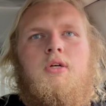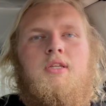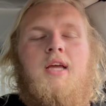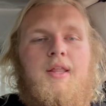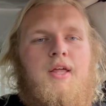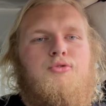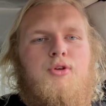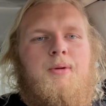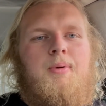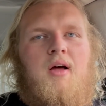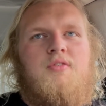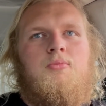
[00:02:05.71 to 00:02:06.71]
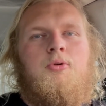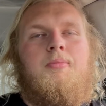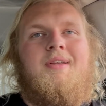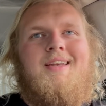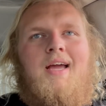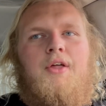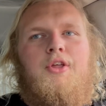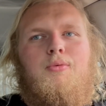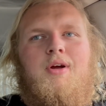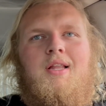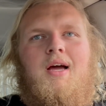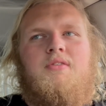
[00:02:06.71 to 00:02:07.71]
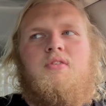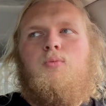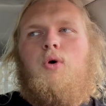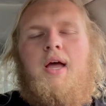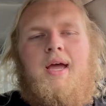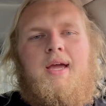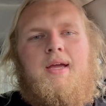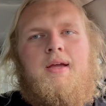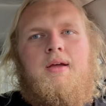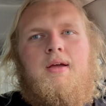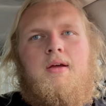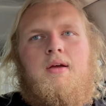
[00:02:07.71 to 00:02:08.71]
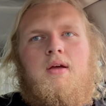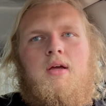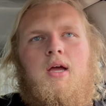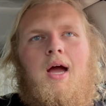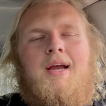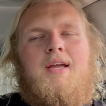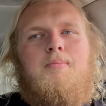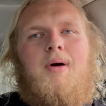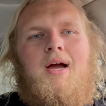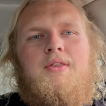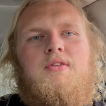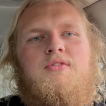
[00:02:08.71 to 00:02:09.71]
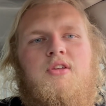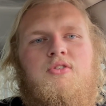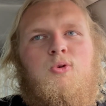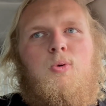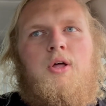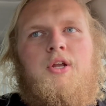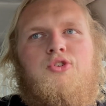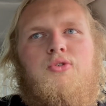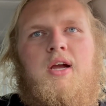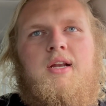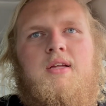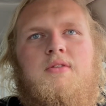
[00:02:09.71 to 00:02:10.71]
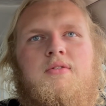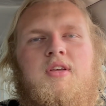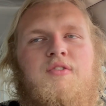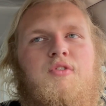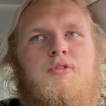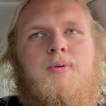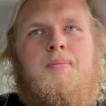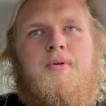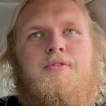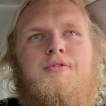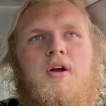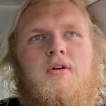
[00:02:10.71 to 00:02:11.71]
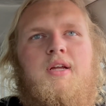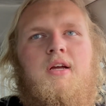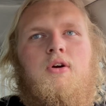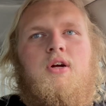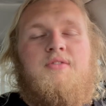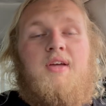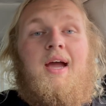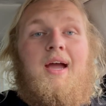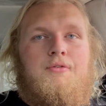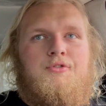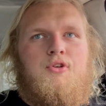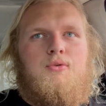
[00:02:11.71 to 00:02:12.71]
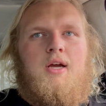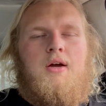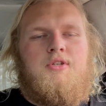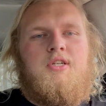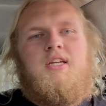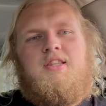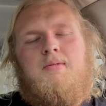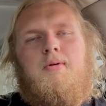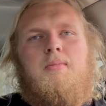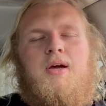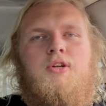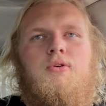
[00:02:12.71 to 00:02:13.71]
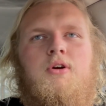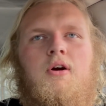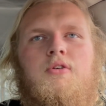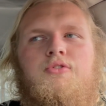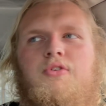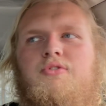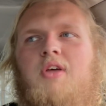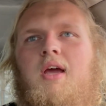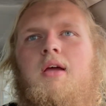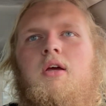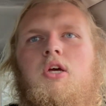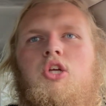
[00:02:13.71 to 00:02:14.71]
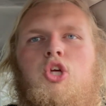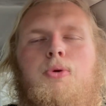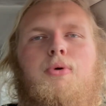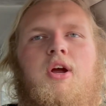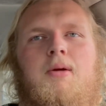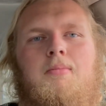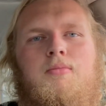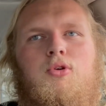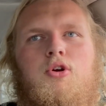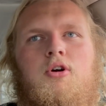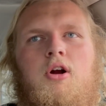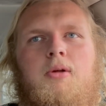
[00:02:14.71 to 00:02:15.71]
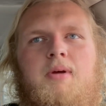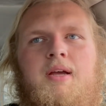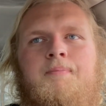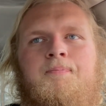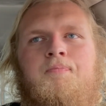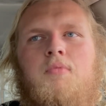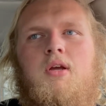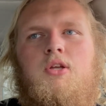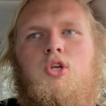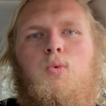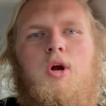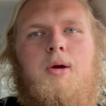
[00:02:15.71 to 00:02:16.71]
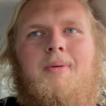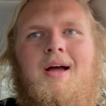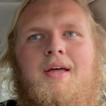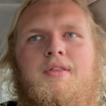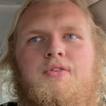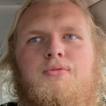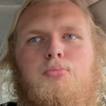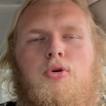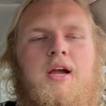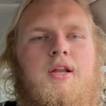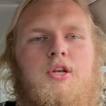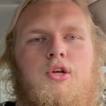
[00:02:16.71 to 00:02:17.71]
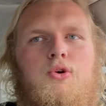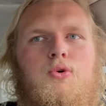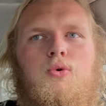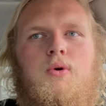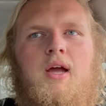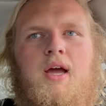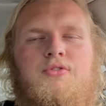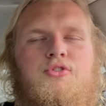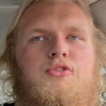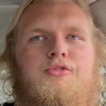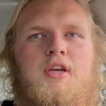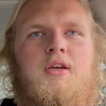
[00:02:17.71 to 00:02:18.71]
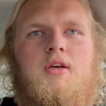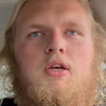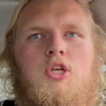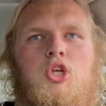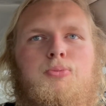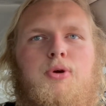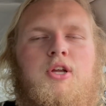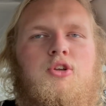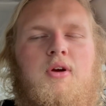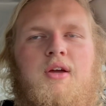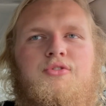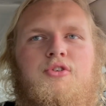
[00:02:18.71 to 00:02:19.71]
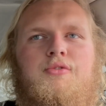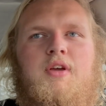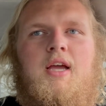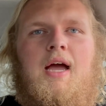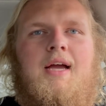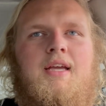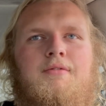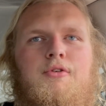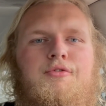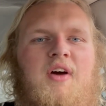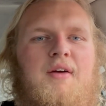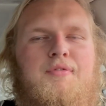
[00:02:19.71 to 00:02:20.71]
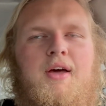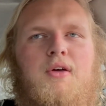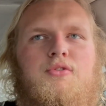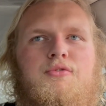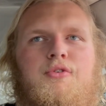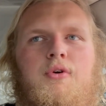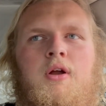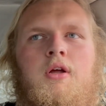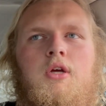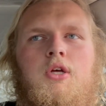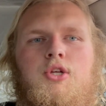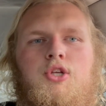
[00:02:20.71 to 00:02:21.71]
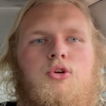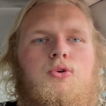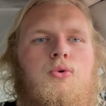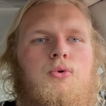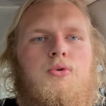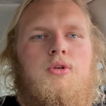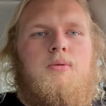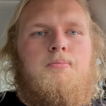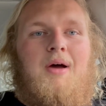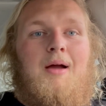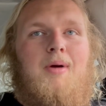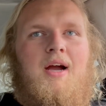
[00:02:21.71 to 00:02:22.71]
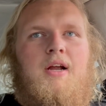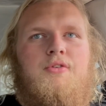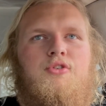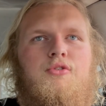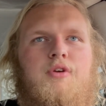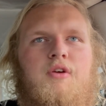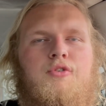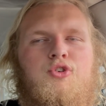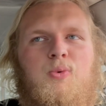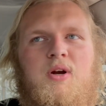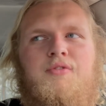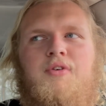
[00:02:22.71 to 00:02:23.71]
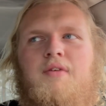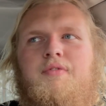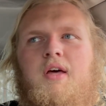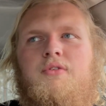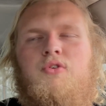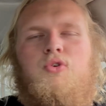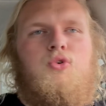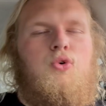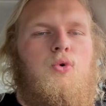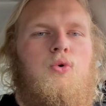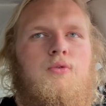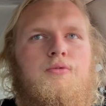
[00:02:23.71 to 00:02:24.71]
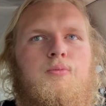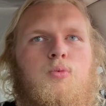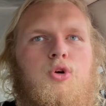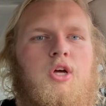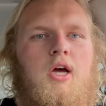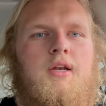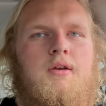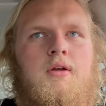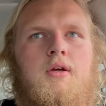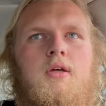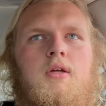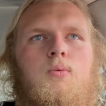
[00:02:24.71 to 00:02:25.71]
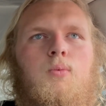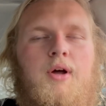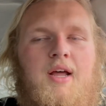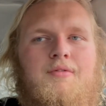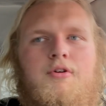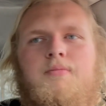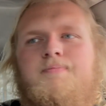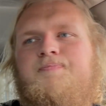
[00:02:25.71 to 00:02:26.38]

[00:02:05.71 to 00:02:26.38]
Yeah, that's really possible. But now they're realizing, well, hey, I can buy these decent quality trade-ins, give these people a fair deal, because I have to now to get them in my new cars. So say you bring your car to me, you want to buy this brand new SUV, you bring in your SUV, I give you $5,000 for it, you buy my SUV for $25,000. Cool, we're done, whatever.